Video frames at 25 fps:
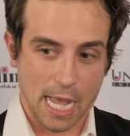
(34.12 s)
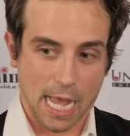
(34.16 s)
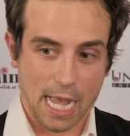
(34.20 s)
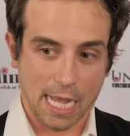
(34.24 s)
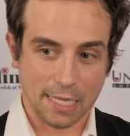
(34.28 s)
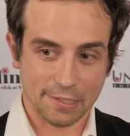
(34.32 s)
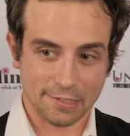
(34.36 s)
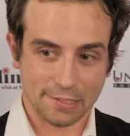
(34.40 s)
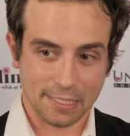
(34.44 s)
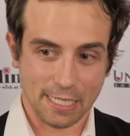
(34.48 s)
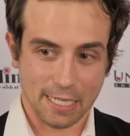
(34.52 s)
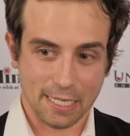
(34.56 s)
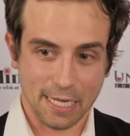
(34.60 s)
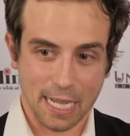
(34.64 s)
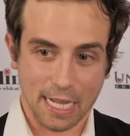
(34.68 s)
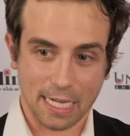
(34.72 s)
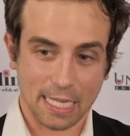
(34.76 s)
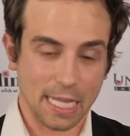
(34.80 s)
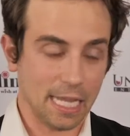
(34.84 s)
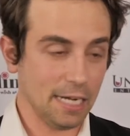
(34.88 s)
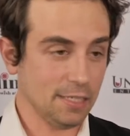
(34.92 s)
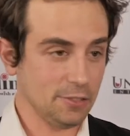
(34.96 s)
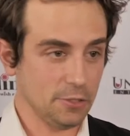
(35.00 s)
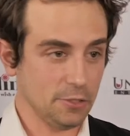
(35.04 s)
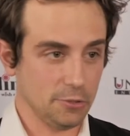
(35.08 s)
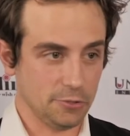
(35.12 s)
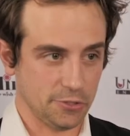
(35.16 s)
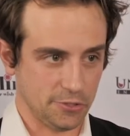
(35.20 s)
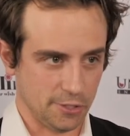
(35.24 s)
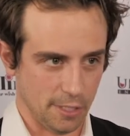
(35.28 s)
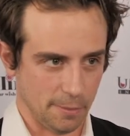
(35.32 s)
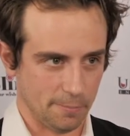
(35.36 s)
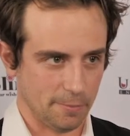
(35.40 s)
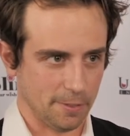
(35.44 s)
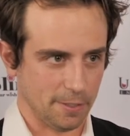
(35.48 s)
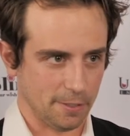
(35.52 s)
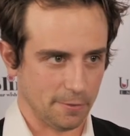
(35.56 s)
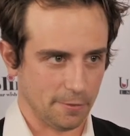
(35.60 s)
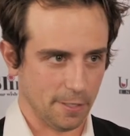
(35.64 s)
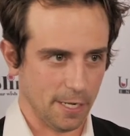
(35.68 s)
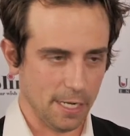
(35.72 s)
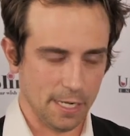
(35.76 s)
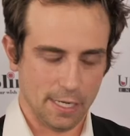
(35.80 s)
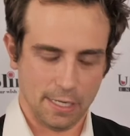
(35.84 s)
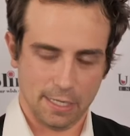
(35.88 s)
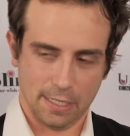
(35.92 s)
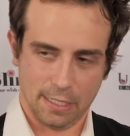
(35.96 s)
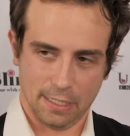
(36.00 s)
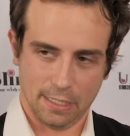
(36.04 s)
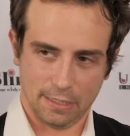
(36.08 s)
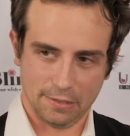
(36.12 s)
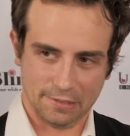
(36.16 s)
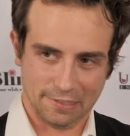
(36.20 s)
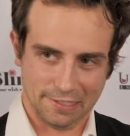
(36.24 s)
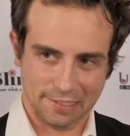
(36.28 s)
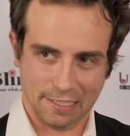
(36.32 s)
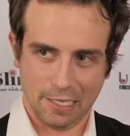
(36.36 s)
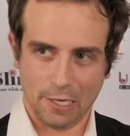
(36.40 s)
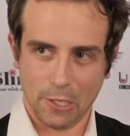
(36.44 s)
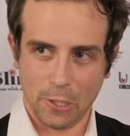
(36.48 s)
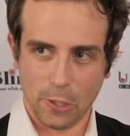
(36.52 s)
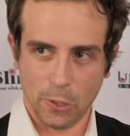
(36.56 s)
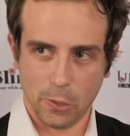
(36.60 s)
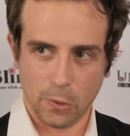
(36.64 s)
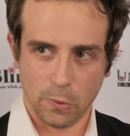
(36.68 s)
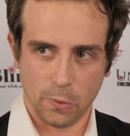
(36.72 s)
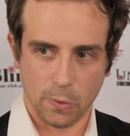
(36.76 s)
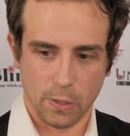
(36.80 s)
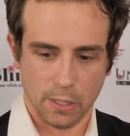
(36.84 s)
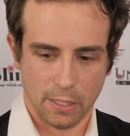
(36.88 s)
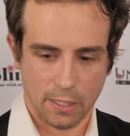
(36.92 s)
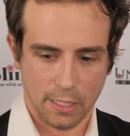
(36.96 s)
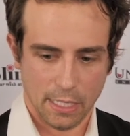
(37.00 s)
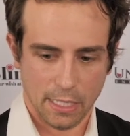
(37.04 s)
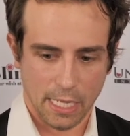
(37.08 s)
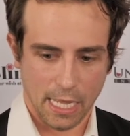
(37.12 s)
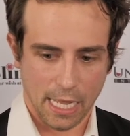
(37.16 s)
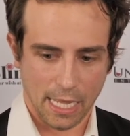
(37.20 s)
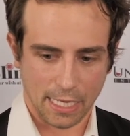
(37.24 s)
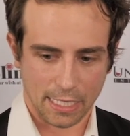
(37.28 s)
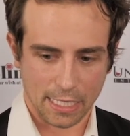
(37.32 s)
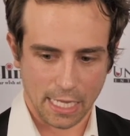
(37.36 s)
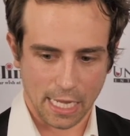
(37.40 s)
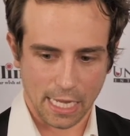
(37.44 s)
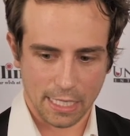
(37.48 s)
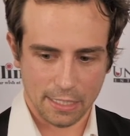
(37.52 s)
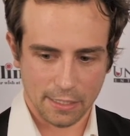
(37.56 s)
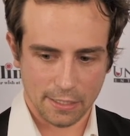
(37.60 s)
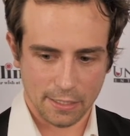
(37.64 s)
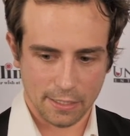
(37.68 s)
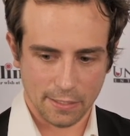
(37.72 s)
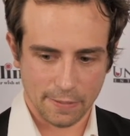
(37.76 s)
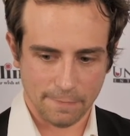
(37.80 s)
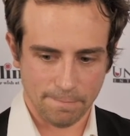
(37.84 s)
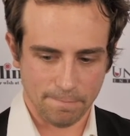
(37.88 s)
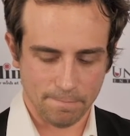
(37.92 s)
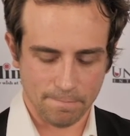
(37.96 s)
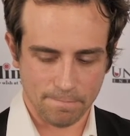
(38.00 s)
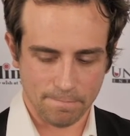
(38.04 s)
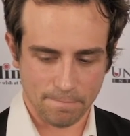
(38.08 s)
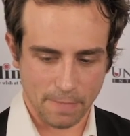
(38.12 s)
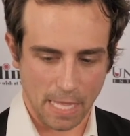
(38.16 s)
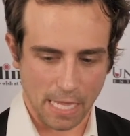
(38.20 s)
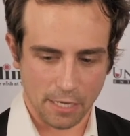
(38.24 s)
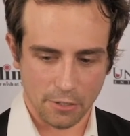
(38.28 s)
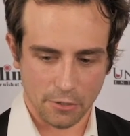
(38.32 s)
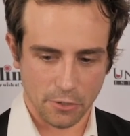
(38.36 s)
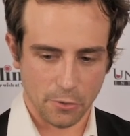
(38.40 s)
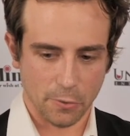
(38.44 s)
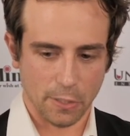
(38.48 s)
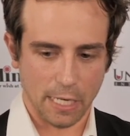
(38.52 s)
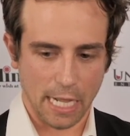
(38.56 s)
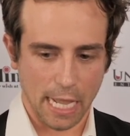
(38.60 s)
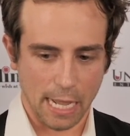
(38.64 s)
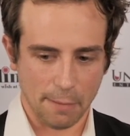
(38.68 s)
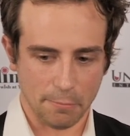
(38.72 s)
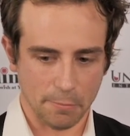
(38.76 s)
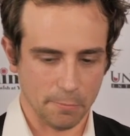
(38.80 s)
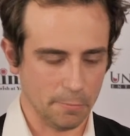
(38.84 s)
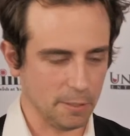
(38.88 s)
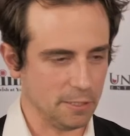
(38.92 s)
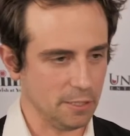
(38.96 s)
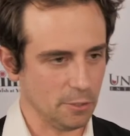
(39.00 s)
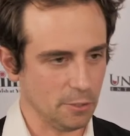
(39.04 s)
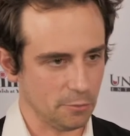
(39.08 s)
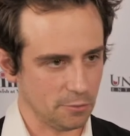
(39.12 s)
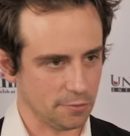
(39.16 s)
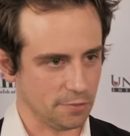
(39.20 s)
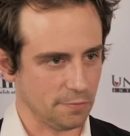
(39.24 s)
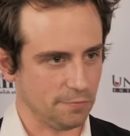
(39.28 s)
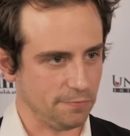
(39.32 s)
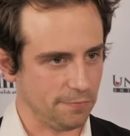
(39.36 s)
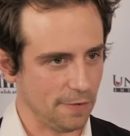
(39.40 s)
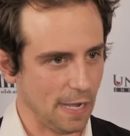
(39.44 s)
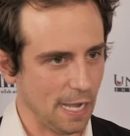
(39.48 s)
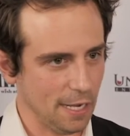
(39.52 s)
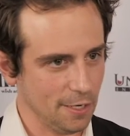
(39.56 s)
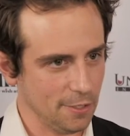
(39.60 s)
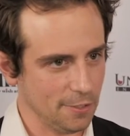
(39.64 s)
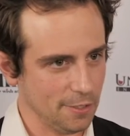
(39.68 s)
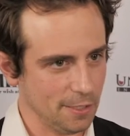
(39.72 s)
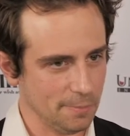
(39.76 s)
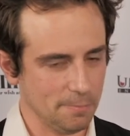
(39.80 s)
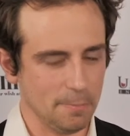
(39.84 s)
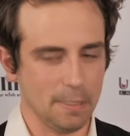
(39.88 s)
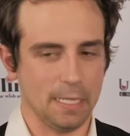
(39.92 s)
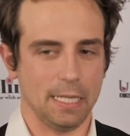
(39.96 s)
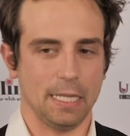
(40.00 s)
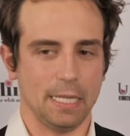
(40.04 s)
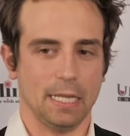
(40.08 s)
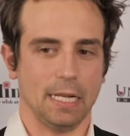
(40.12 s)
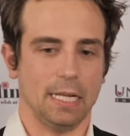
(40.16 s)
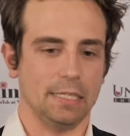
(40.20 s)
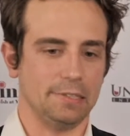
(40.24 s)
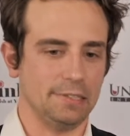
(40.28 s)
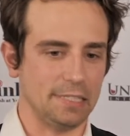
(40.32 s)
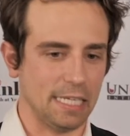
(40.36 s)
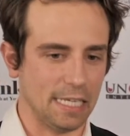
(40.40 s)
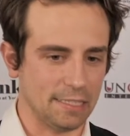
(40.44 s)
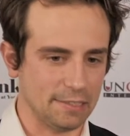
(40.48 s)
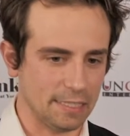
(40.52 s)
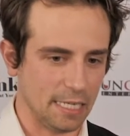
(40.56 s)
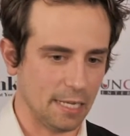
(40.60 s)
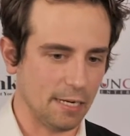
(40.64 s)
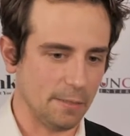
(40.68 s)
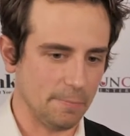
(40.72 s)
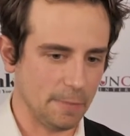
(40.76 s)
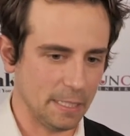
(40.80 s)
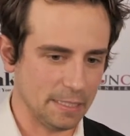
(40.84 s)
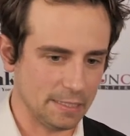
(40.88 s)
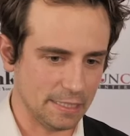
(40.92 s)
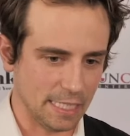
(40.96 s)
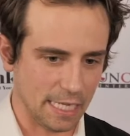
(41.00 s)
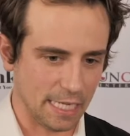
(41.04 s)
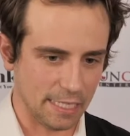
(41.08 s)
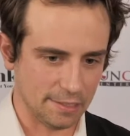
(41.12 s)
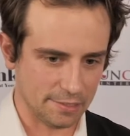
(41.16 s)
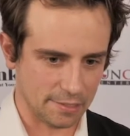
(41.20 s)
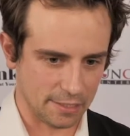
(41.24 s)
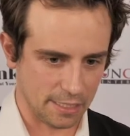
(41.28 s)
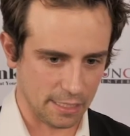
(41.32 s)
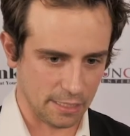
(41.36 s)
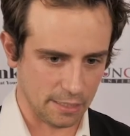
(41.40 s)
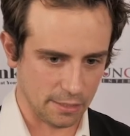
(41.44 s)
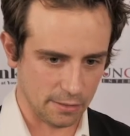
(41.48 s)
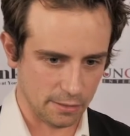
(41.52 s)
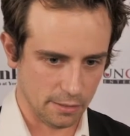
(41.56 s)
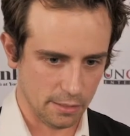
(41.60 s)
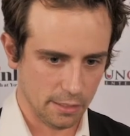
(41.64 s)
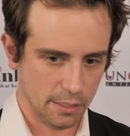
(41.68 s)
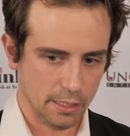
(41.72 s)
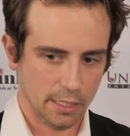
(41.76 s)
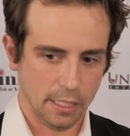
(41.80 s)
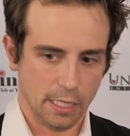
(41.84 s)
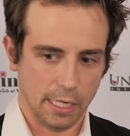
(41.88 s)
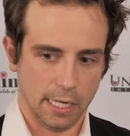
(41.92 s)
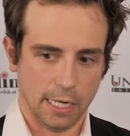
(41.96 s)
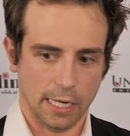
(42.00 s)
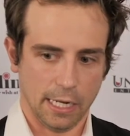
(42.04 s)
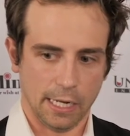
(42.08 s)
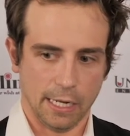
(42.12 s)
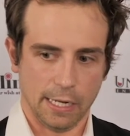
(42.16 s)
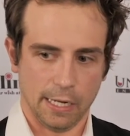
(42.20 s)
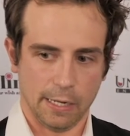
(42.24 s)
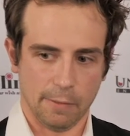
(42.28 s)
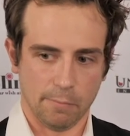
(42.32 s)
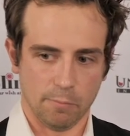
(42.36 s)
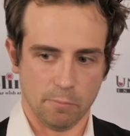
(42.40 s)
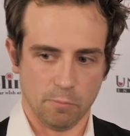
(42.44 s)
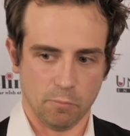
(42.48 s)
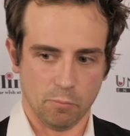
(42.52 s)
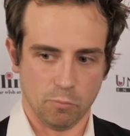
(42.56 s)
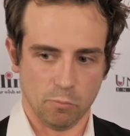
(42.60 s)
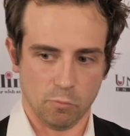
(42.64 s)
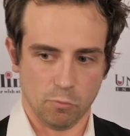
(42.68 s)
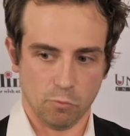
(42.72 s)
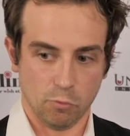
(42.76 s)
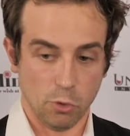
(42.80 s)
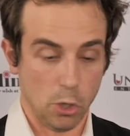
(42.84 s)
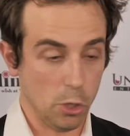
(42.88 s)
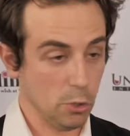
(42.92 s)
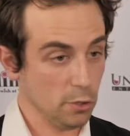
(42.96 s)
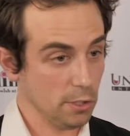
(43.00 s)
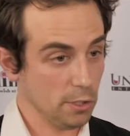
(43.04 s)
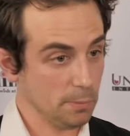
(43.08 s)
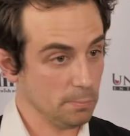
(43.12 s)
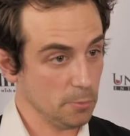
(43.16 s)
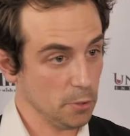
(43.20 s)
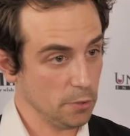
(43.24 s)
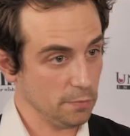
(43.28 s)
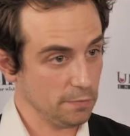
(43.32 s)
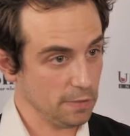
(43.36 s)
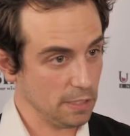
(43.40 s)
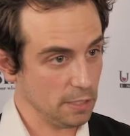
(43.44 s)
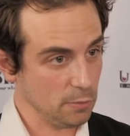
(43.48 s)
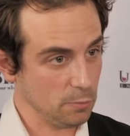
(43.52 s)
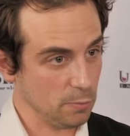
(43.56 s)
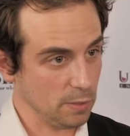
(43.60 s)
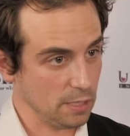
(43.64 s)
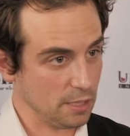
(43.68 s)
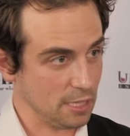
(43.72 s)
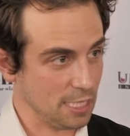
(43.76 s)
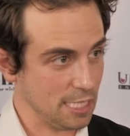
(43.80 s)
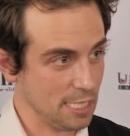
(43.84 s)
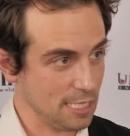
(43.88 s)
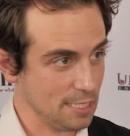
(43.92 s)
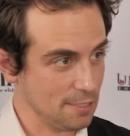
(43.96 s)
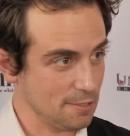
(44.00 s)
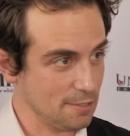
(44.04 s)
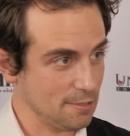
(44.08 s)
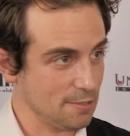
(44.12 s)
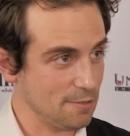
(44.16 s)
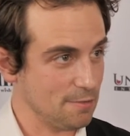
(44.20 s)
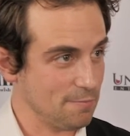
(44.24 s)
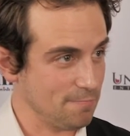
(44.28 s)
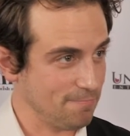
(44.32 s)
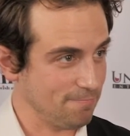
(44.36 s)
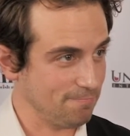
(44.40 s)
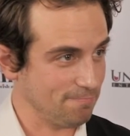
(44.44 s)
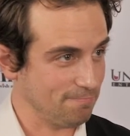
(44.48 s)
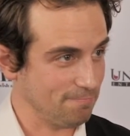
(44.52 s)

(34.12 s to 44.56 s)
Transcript: I said, I gotta do something, right? And so I kind of, I don't know what happened, but there was a fire in me, and I sat down at my desk and um, wrote a movie within